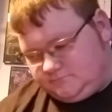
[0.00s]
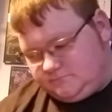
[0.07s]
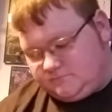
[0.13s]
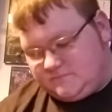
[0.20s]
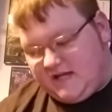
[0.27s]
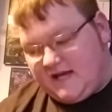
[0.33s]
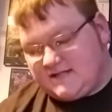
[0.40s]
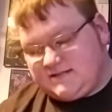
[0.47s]

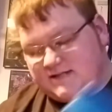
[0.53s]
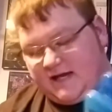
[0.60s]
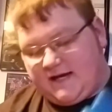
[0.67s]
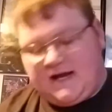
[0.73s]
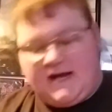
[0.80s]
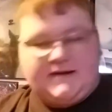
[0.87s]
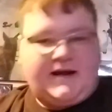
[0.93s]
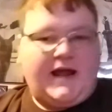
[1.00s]
Next, I
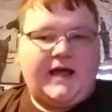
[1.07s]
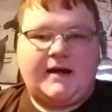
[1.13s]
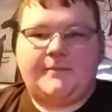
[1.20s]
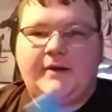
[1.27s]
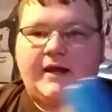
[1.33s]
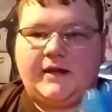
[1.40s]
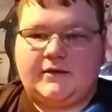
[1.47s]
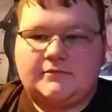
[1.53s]
got
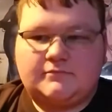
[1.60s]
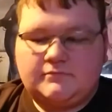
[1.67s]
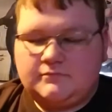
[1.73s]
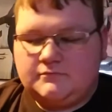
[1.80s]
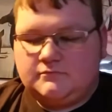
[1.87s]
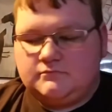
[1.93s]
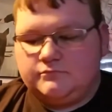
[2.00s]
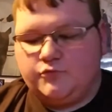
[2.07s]
anime
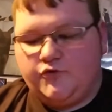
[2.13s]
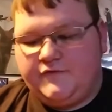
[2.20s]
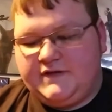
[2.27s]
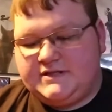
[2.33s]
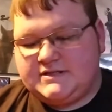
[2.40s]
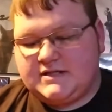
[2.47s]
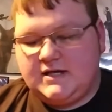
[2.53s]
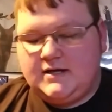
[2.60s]

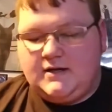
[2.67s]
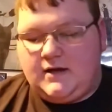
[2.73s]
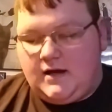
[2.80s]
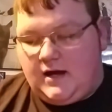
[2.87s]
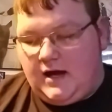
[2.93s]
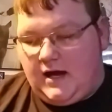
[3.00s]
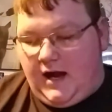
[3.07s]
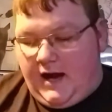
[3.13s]
movies.
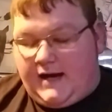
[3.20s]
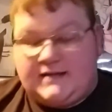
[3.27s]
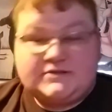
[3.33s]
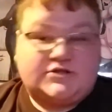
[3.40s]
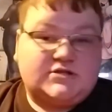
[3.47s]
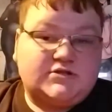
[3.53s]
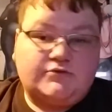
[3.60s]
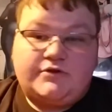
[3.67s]
I got
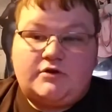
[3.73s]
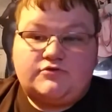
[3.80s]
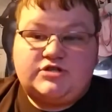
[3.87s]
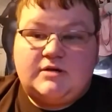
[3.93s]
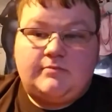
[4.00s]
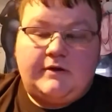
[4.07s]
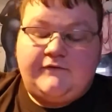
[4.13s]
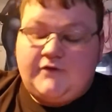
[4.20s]
Studio
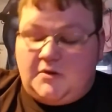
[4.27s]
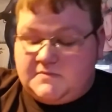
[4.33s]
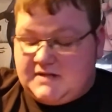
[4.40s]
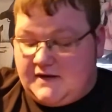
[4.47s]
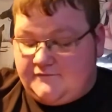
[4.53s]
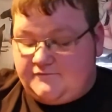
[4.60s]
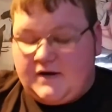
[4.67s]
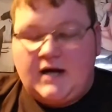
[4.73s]
Ghibli films.
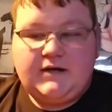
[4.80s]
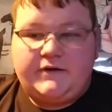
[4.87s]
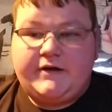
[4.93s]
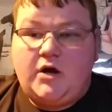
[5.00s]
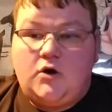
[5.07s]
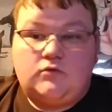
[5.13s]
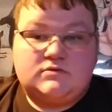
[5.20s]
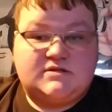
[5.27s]
I finally
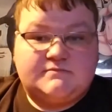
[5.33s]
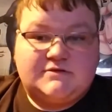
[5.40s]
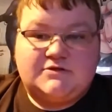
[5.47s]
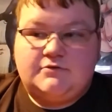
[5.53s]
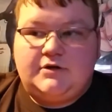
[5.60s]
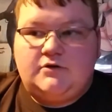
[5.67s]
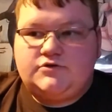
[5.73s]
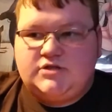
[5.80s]
own some
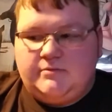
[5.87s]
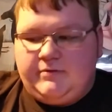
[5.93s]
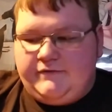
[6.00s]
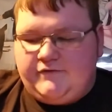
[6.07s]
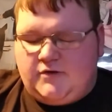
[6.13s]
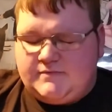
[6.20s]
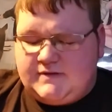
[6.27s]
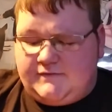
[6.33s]
Studio Ghibli
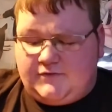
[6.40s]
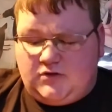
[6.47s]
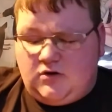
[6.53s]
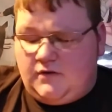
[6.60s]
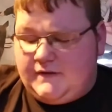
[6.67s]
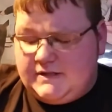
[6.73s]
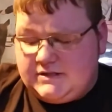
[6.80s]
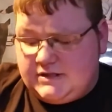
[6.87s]
films after
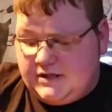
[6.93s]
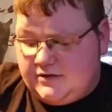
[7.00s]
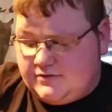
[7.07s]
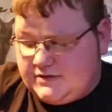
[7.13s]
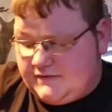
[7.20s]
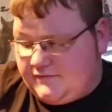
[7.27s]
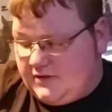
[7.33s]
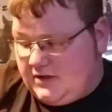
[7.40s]
all these
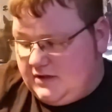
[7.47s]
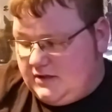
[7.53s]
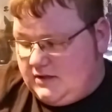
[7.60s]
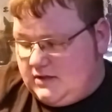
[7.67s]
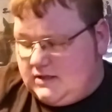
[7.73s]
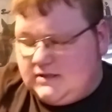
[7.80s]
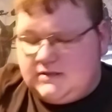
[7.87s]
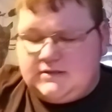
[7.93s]
years
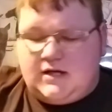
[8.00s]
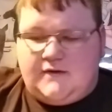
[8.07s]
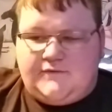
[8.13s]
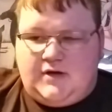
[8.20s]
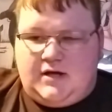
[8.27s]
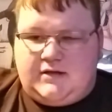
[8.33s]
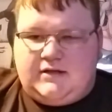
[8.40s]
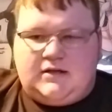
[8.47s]

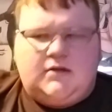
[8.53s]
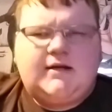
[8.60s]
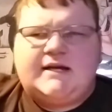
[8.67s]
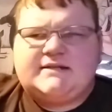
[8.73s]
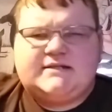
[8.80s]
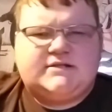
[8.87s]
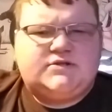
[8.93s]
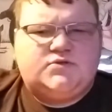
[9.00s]
of
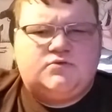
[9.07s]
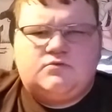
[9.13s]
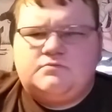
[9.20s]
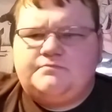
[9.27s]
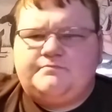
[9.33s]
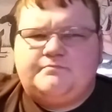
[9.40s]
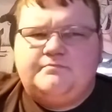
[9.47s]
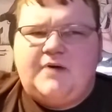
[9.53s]
neglecting to
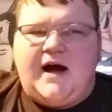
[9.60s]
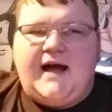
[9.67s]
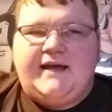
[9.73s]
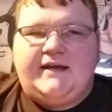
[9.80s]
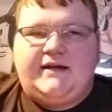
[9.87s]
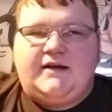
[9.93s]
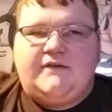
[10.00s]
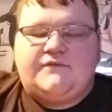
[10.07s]
buy
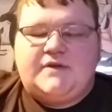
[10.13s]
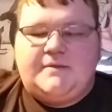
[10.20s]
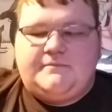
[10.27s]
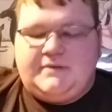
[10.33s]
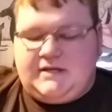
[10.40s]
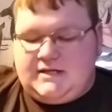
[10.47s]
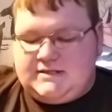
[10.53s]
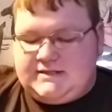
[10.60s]
any of them
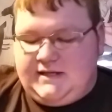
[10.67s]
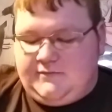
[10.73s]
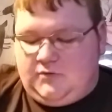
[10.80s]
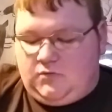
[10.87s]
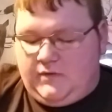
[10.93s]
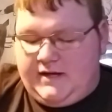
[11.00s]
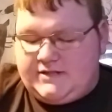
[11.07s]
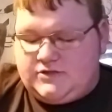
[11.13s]
because they were
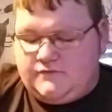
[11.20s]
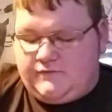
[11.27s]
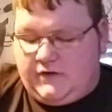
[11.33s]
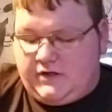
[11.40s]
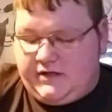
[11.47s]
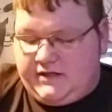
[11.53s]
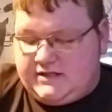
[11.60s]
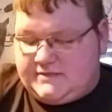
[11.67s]
way too
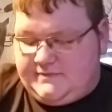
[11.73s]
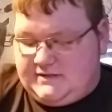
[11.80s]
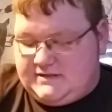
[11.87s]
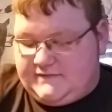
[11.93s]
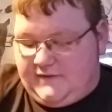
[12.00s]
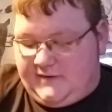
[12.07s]
fucking expensive.